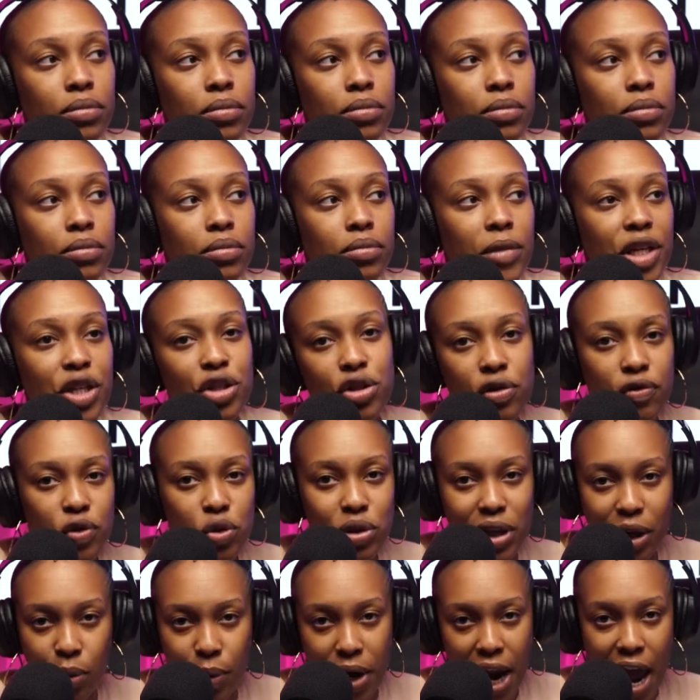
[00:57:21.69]
interview.
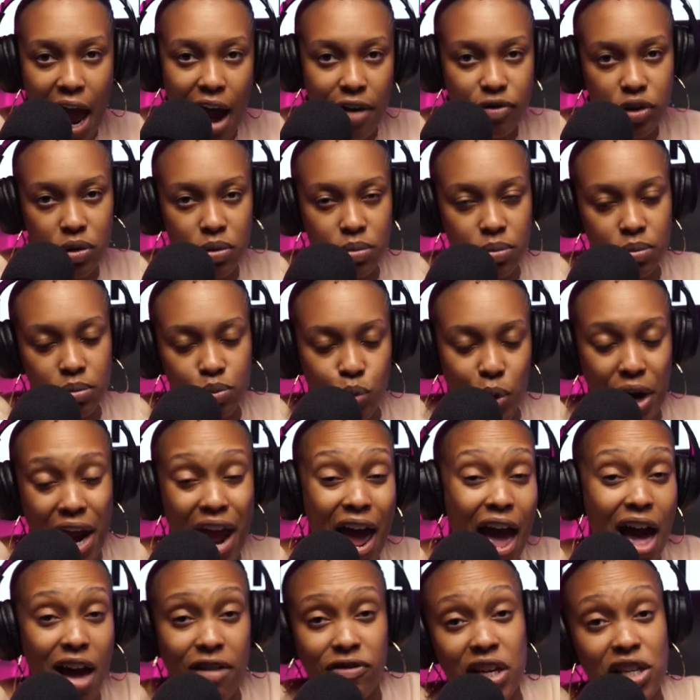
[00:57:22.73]
Like when I
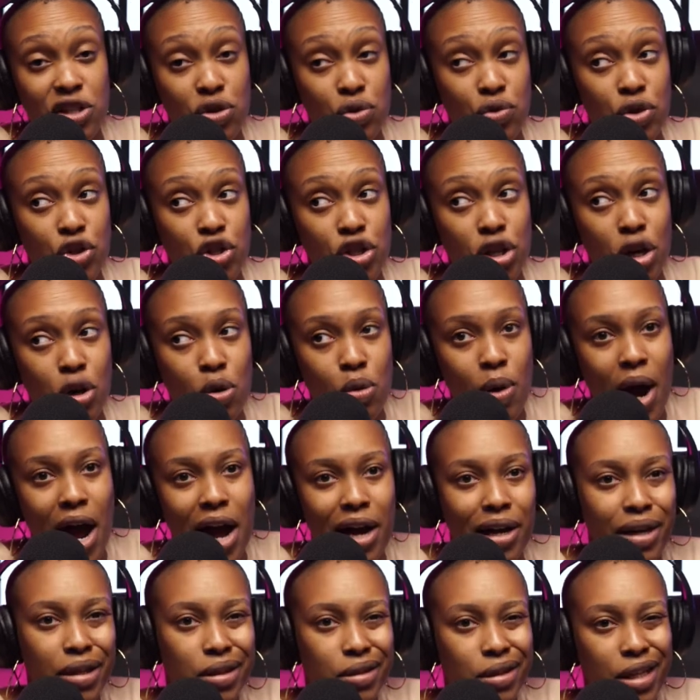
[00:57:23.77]
have guests on the show,
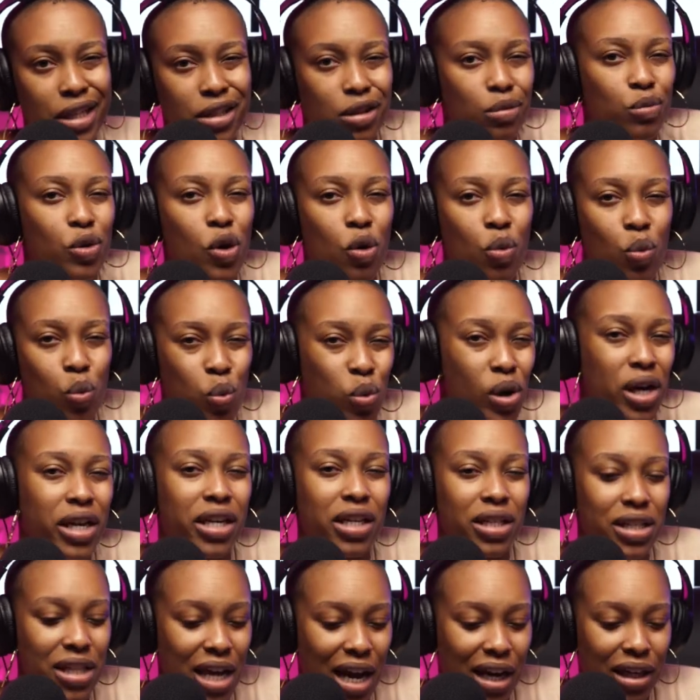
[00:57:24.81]
I let them know what
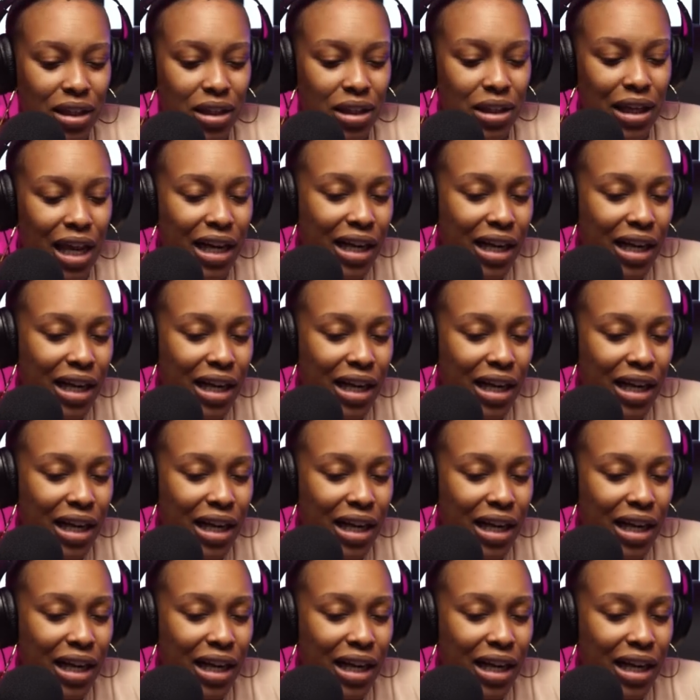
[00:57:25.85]
exactly,